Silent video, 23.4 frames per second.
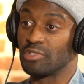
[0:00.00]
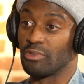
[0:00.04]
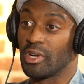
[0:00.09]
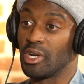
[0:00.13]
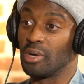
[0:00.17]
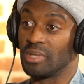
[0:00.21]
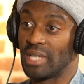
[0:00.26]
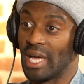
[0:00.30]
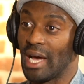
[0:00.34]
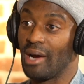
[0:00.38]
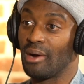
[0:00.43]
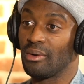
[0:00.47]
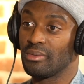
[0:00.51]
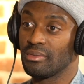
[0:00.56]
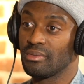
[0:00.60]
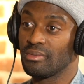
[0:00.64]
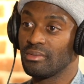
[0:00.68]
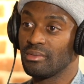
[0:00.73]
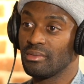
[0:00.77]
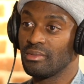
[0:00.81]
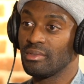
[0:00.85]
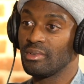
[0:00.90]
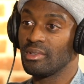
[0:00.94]
It's real
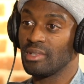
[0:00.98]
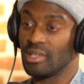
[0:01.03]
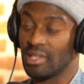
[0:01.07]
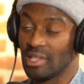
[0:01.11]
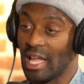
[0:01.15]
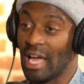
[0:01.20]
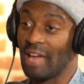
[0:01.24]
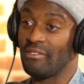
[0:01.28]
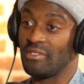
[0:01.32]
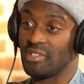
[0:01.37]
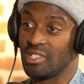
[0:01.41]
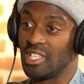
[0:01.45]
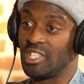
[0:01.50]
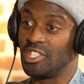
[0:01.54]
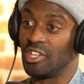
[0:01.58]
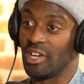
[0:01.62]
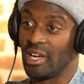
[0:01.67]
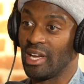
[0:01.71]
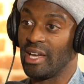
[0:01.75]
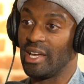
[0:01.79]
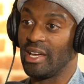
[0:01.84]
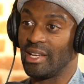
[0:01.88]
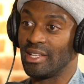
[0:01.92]
now. Life is
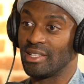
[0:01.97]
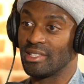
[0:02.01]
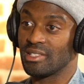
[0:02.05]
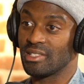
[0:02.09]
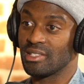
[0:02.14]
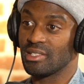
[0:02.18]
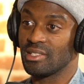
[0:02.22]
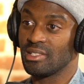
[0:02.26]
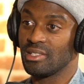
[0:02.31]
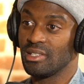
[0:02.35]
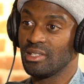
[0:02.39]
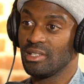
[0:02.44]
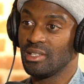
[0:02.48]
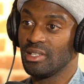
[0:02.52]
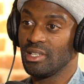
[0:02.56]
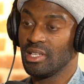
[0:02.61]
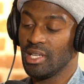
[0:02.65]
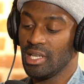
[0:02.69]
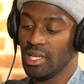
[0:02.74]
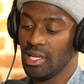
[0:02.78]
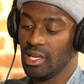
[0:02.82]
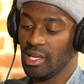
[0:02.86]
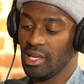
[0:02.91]
in your hands.
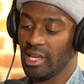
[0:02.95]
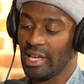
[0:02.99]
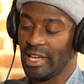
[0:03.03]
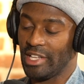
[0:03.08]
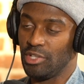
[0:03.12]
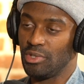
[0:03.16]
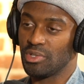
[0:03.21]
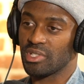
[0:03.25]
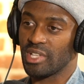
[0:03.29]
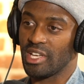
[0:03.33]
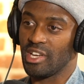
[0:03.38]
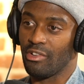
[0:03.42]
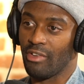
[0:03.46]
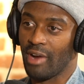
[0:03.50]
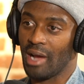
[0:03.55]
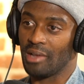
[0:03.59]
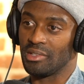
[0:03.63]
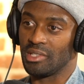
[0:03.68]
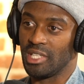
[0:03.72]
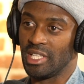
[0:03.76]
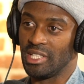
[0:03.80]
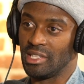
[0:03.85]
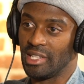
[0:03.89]
Can you stay
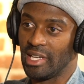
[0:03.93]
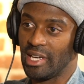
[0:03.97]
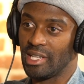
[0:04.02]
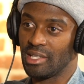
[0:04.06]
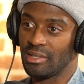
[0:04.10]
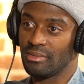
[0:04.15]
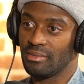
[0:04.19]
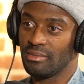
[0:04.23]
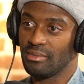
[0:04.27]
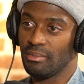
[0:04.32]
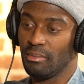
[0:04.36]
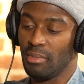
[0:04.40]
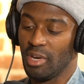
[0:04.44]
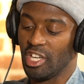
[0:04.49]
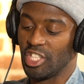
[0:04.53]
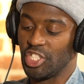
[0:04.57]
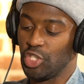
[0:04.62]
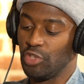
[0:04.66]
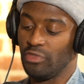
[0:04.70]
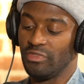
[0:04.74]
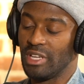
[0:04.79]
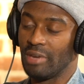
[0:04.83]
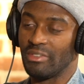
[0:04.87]
grounded in that?
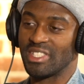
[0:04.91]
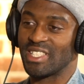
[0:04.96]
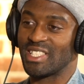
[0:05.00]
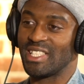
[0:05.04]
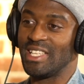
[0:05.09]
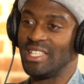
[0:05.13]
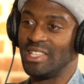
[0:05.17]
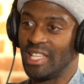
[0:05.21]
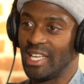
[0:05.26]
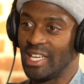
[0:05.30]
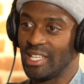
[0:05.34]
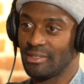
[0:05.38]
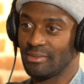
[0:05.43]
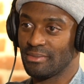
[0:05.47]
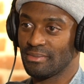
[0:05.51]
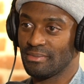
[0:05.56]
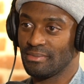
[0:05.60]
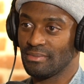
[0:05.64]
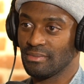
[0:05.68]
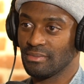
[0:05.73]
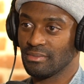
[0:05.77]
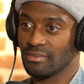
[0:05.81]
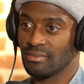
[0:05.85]
Because you've never seen that.
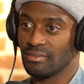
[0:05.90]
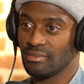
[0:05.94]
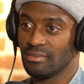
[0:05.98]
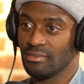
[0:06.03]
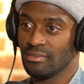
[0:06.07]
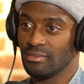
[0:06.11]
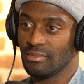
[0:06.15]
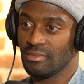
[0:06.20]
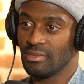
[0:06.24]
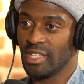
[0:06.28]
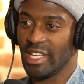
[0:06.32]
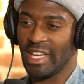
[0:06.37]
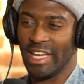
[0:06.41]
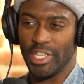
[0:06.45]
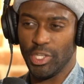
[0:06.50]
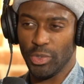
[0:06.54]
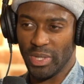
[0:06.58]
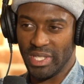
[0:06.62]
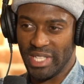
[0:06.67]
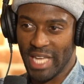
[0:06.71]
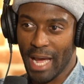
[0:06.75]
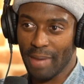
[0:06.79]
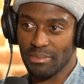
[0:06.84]

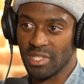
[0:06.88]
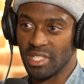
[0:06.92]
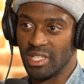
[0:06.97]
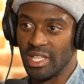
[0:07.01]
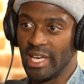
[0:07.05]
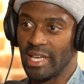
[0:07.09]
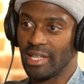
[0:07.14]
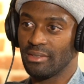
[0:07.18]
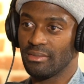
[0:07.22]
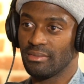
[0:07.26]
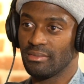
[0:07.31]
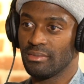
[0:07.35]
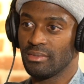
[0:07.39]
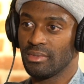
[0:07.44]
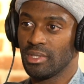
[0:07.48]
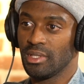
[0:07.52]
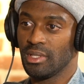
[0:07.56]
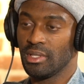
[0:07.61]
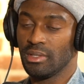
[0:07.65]
Can you adapt to that?